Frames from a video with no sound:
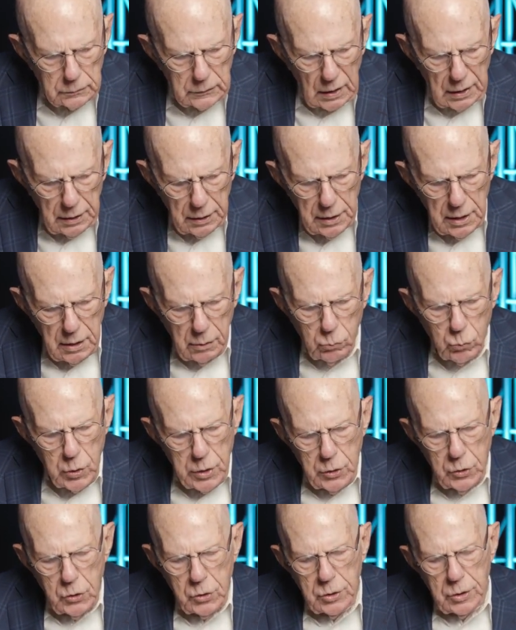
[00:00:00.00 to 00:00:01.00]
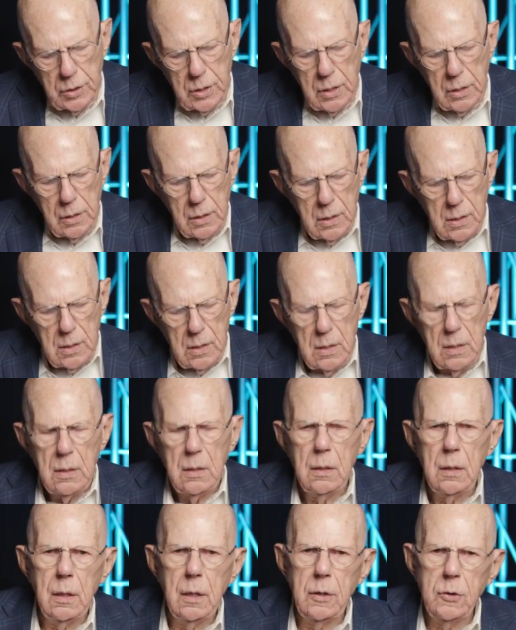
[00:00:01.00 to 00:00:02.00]
And then we see
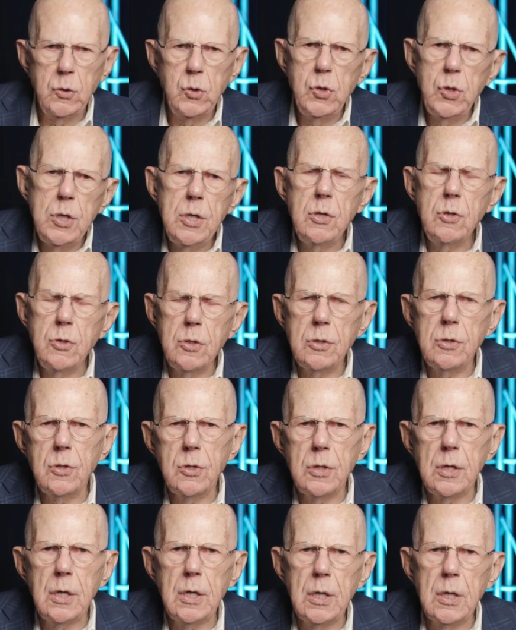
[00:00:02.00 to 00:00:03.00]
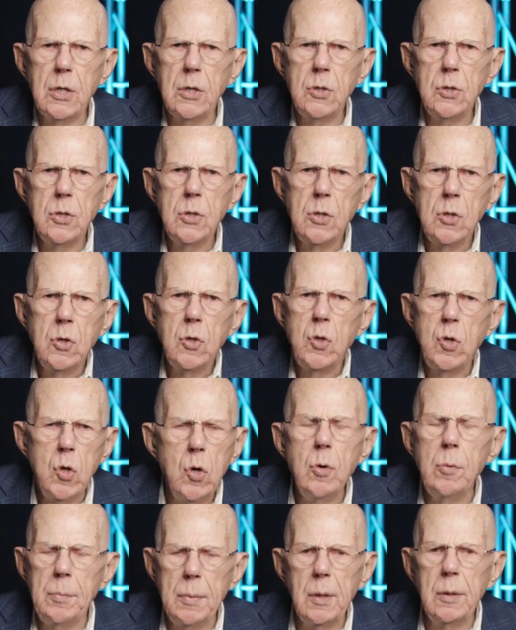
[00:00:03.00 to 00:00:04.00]
uh, Jesus as
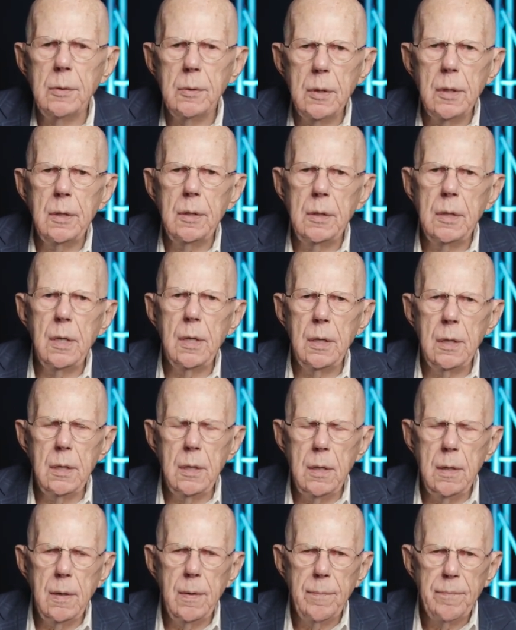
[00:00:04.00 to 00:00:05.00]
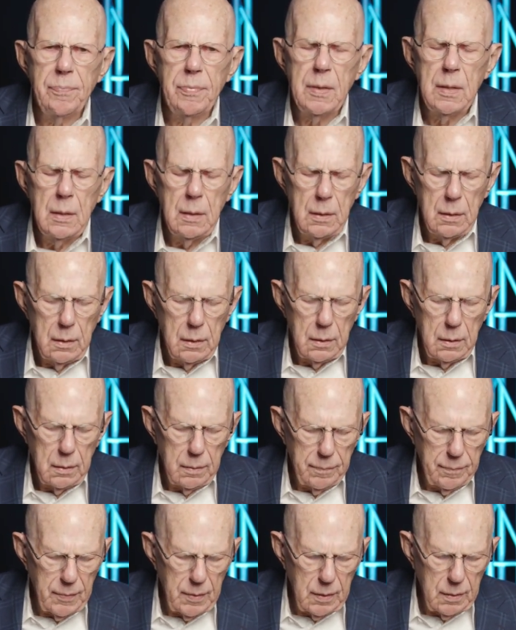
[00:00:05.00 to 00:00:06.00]
human, and he,
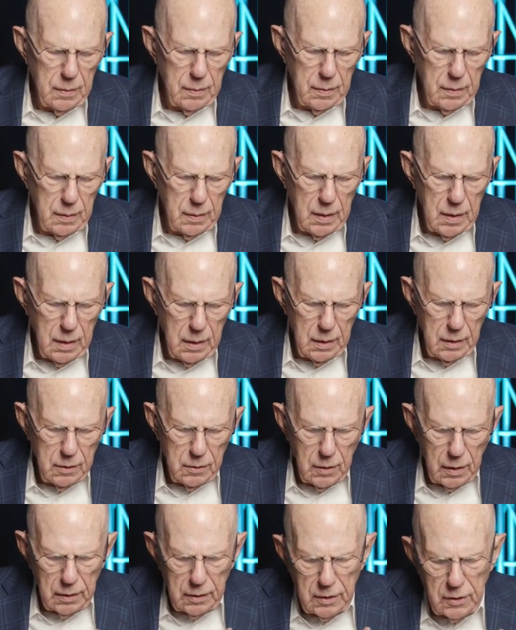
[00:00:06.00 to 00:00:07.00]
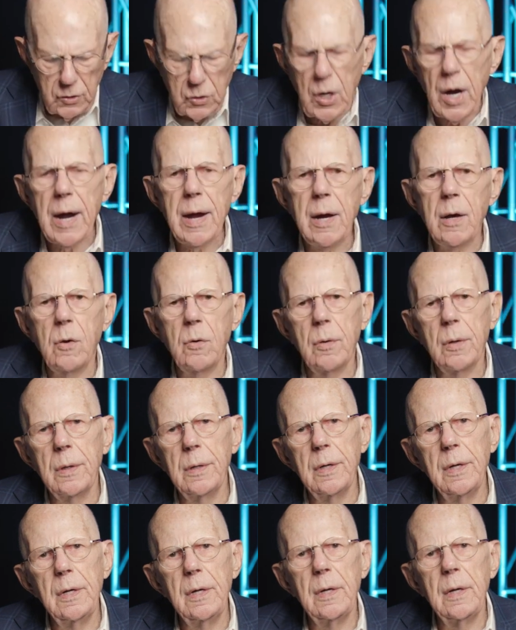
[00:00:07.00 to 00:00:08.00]
he is
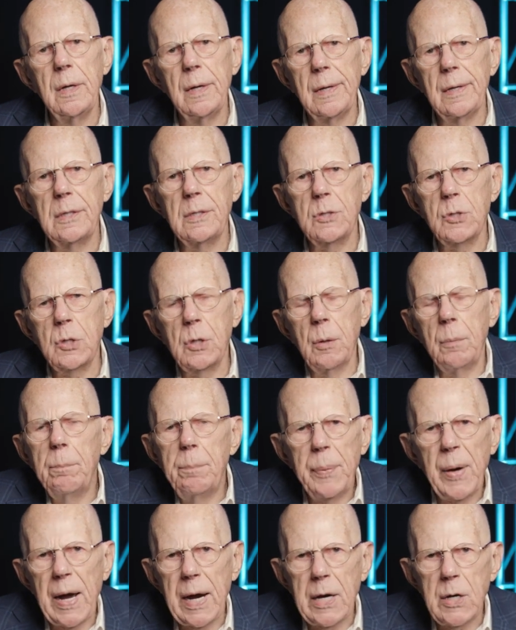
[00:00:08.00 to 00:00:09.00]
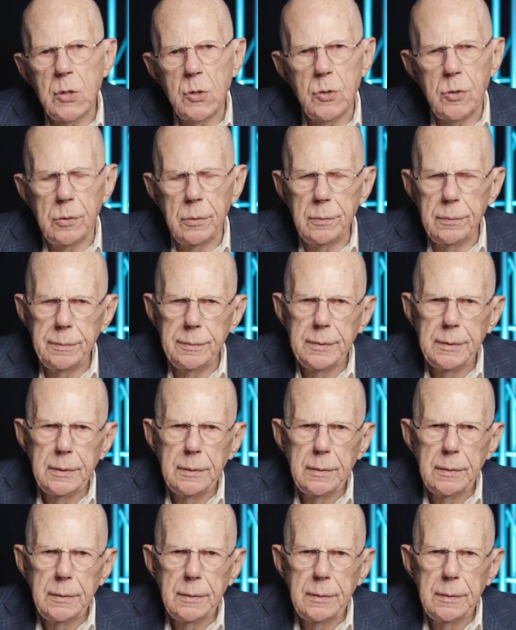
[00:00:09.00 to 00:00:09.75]
angry, he has compassion,